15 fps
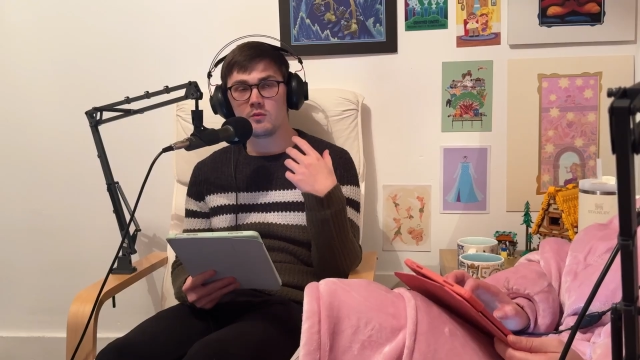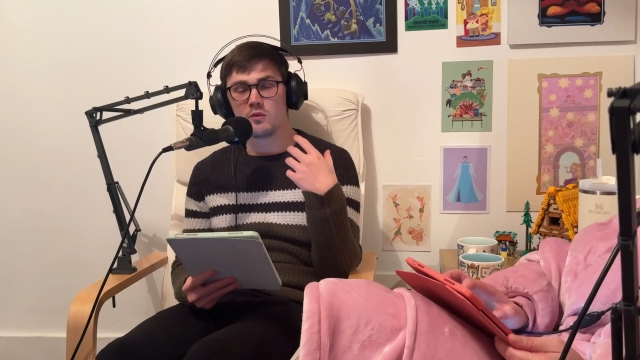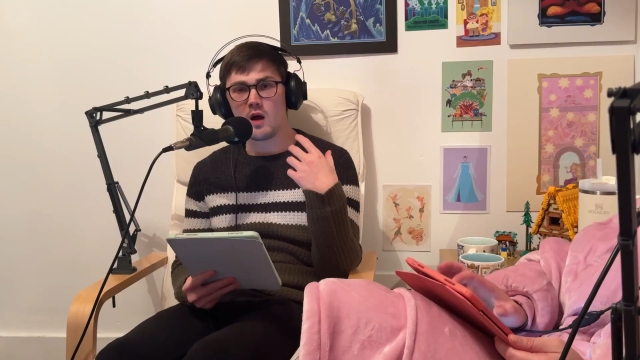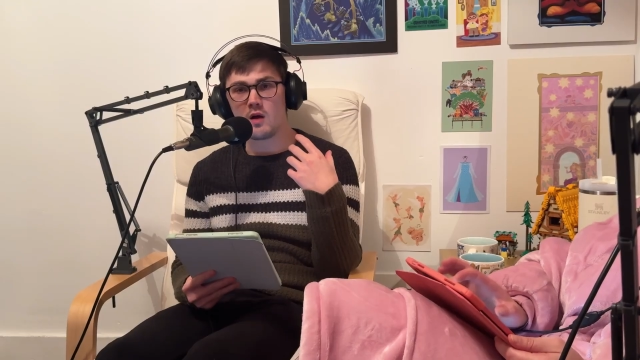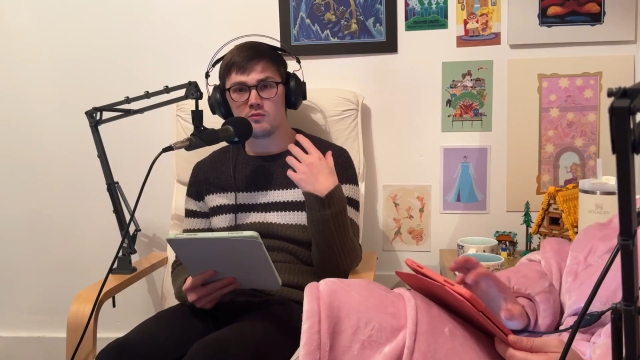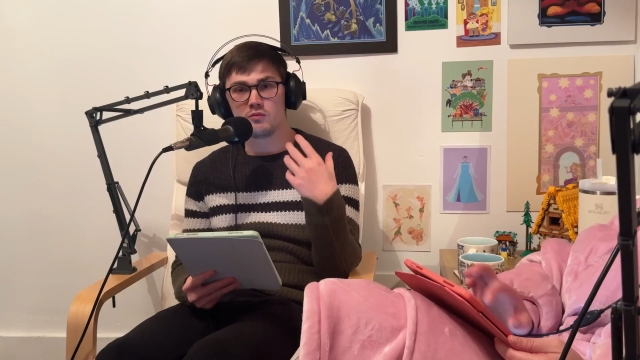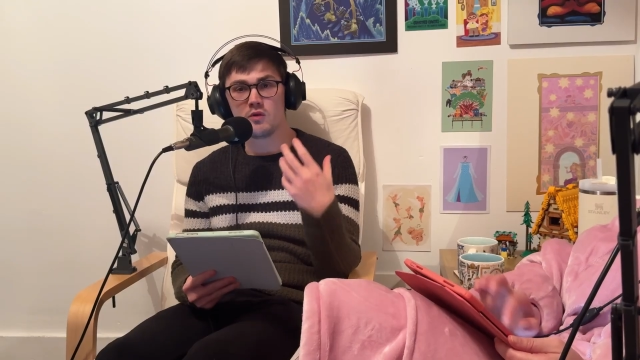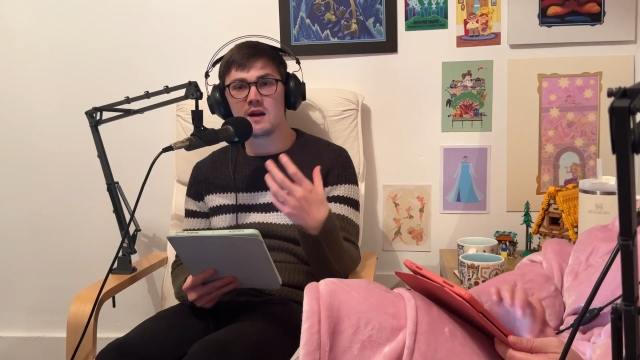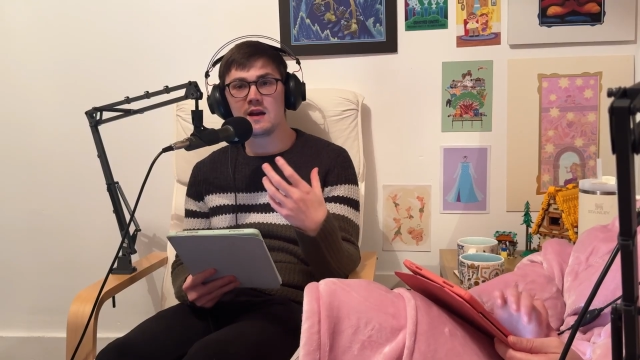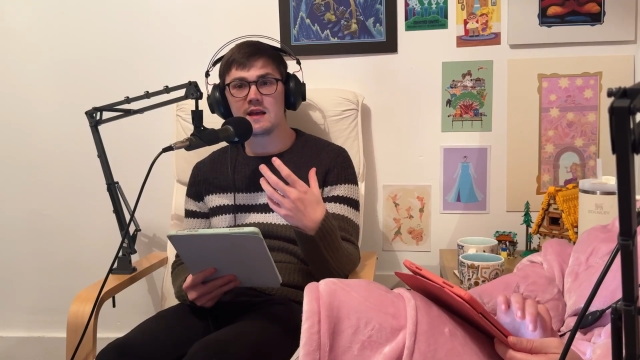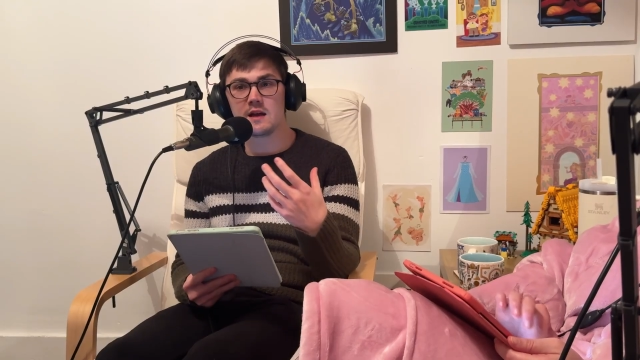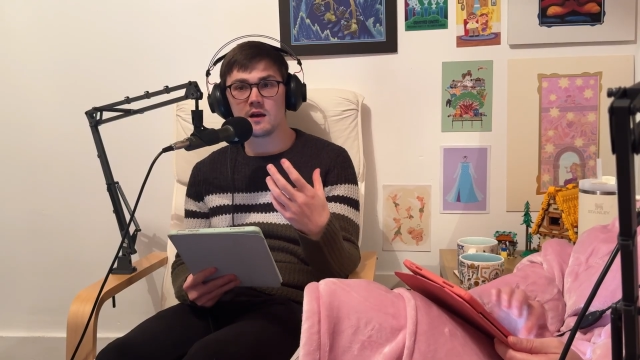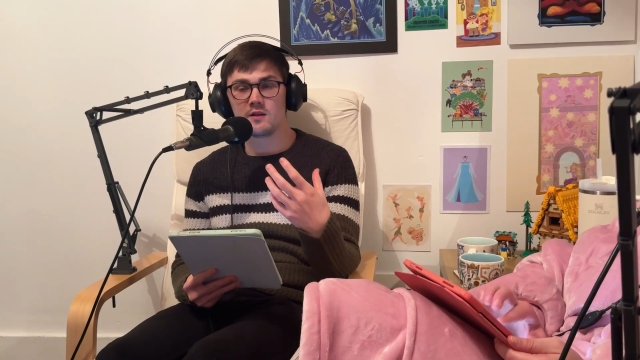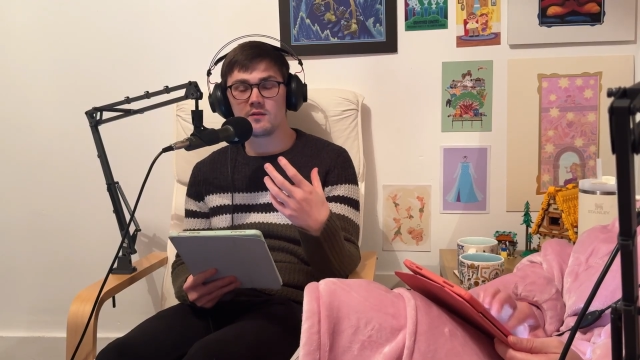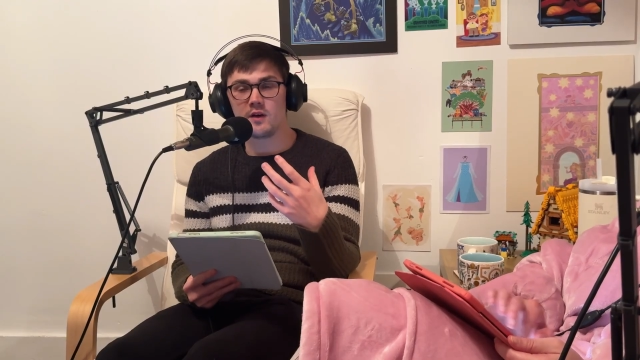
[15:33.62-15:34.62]
really
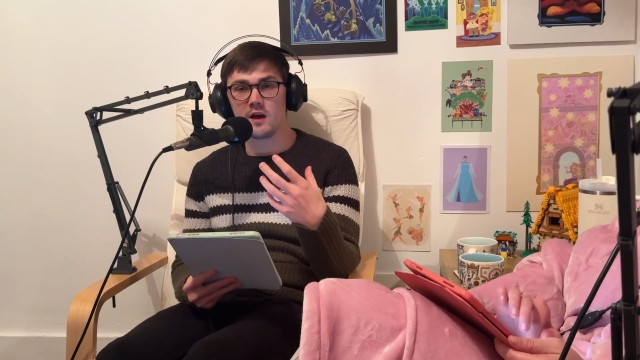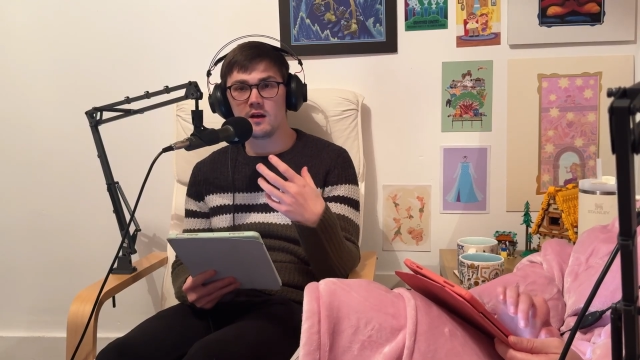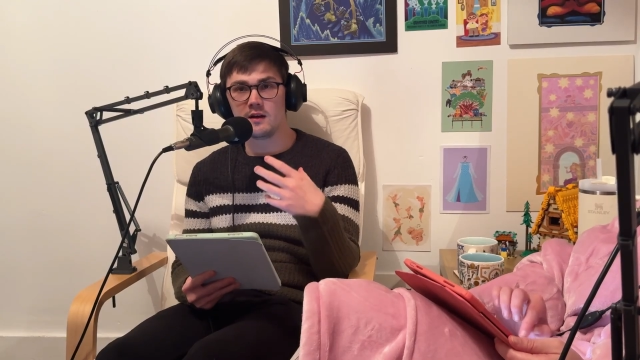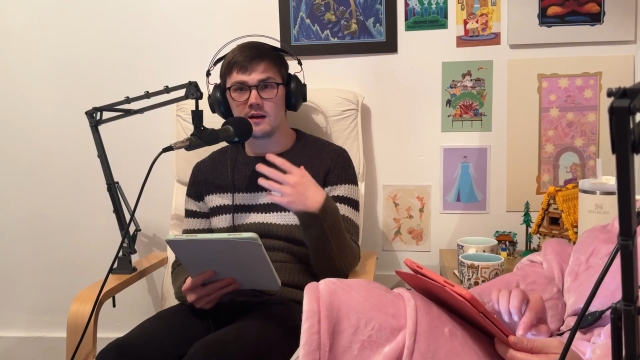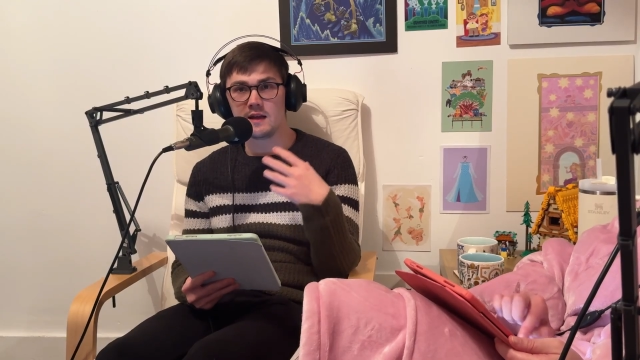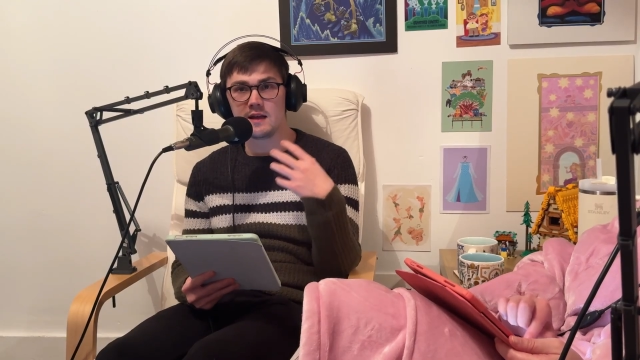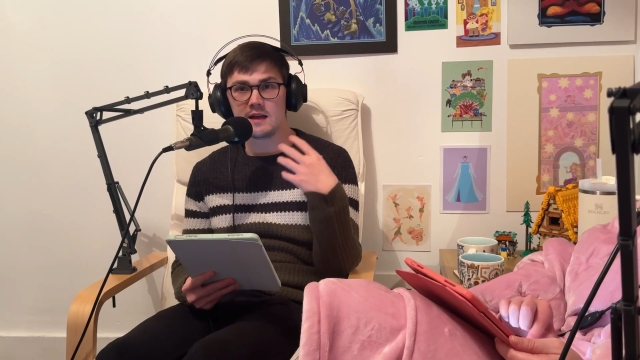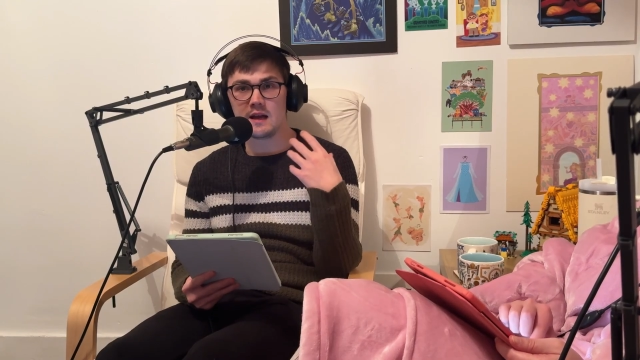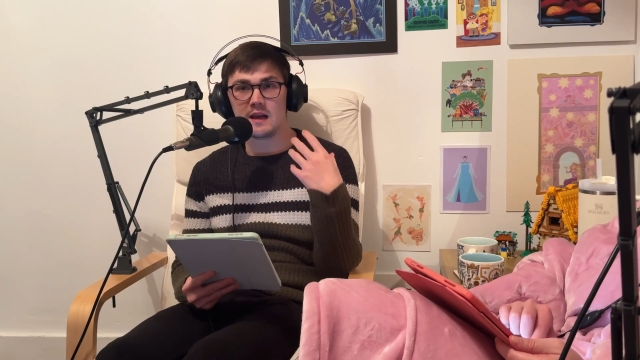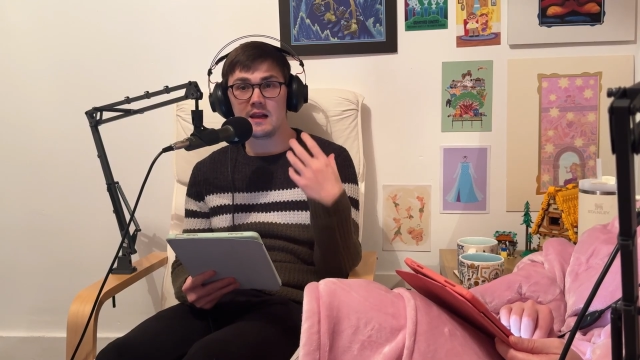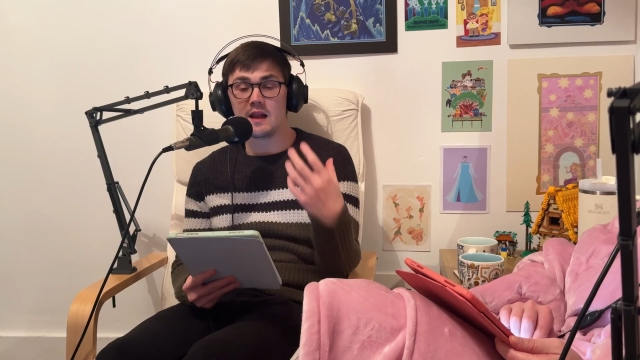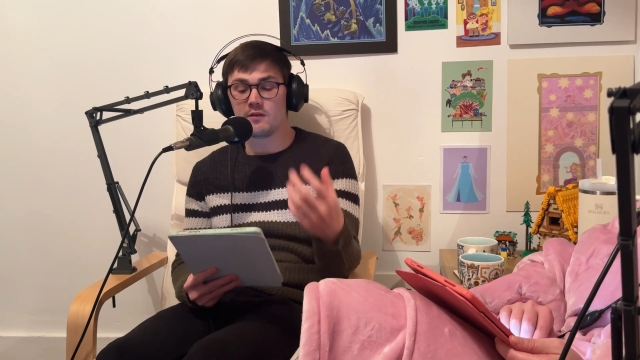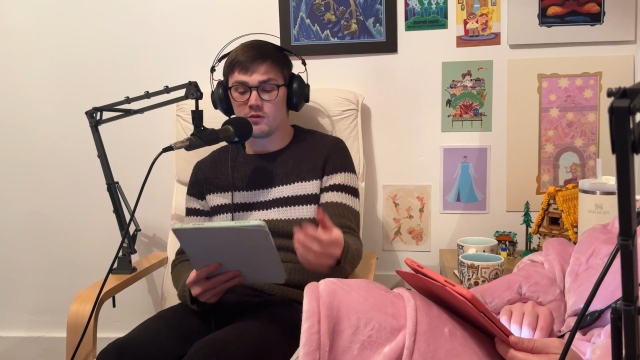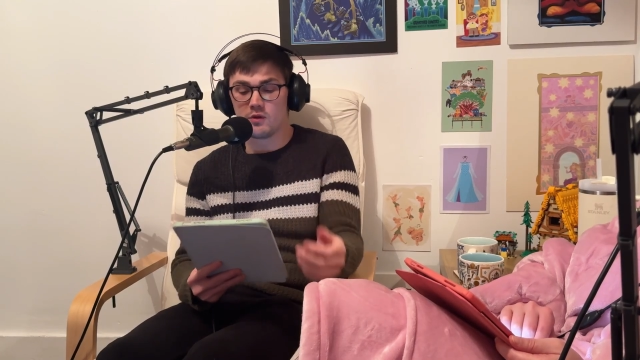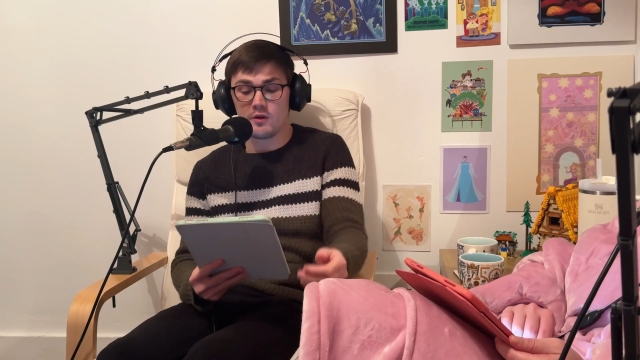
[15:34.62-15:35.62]
kind of early
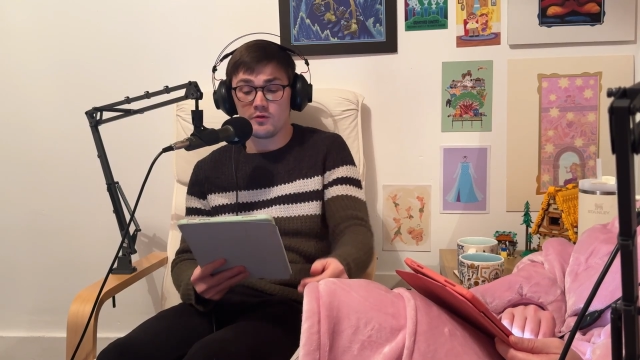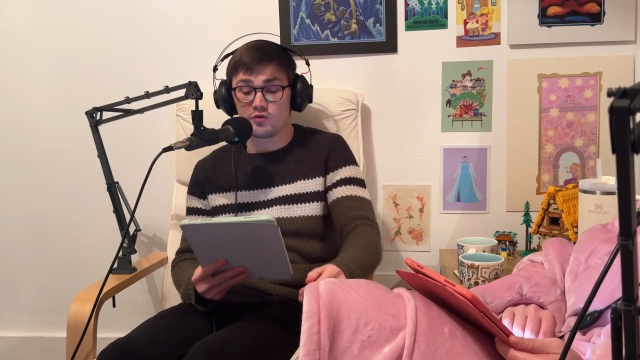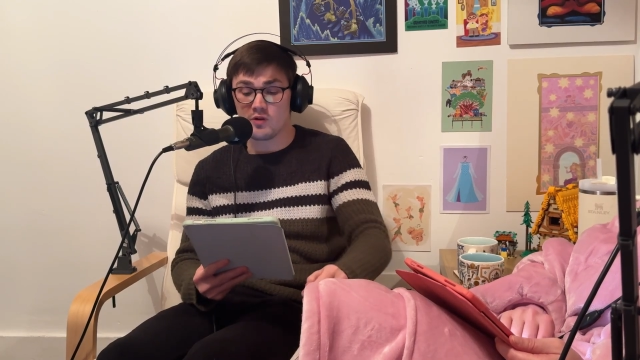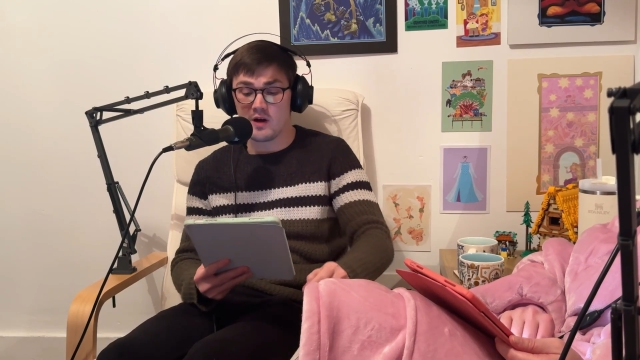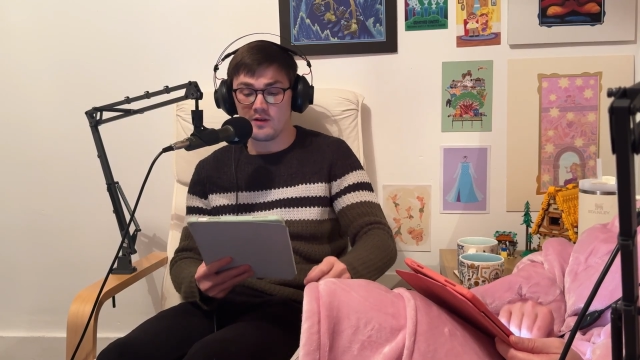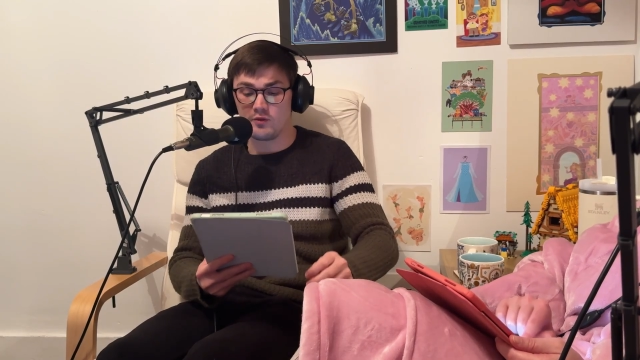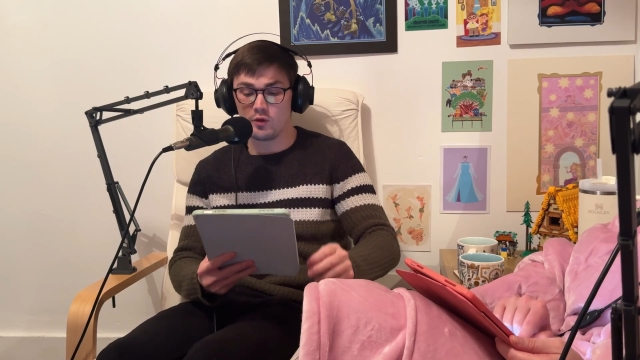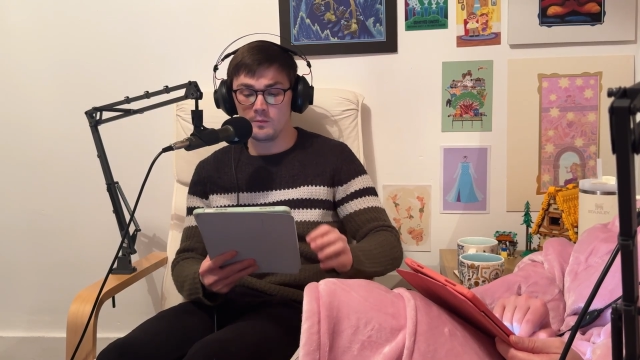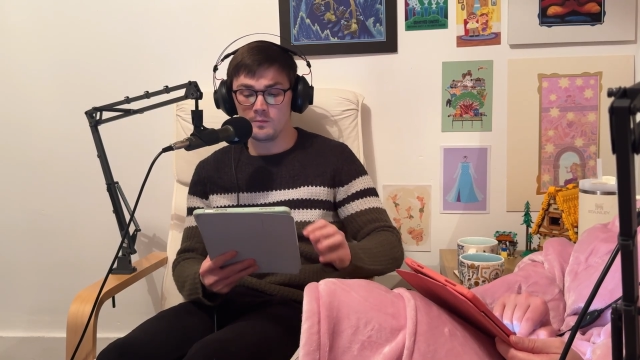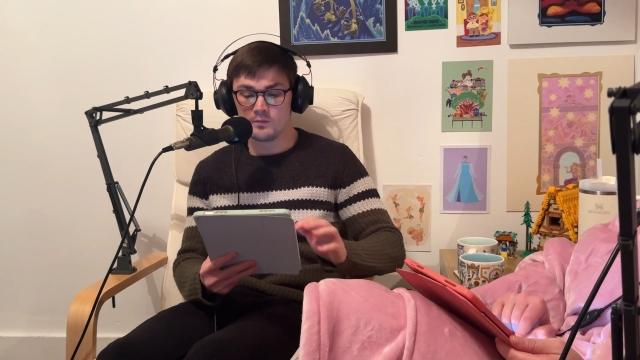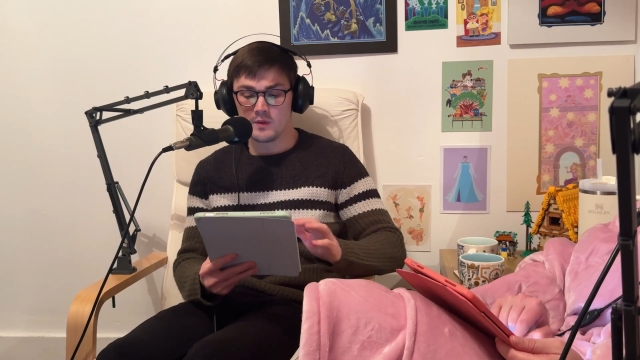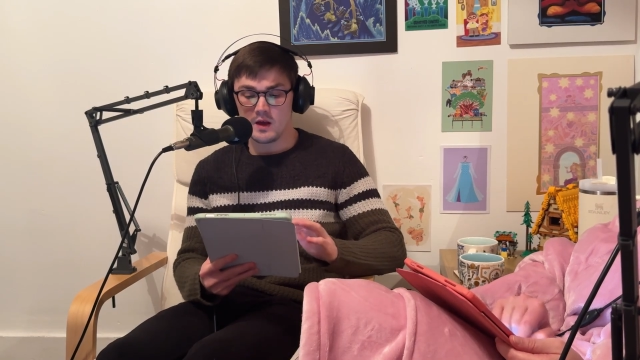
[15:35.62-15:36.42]
lover of travel.